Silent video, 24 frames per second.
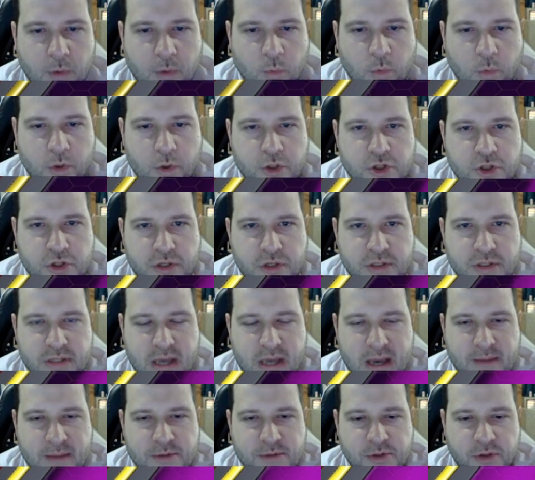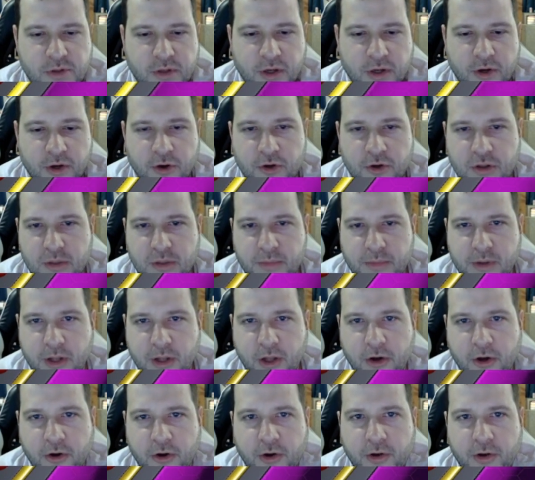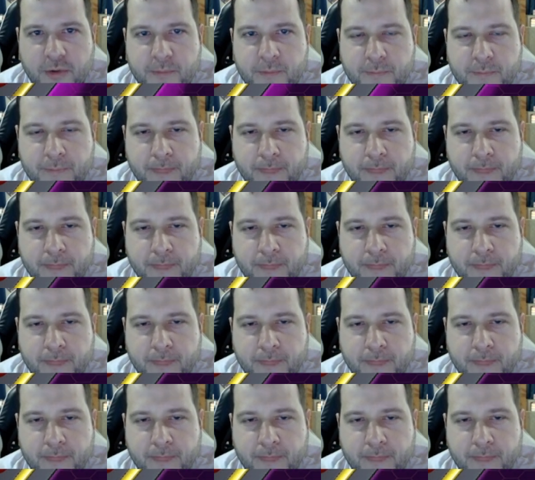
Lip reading: Which is absolutely going to hurt them in the long run.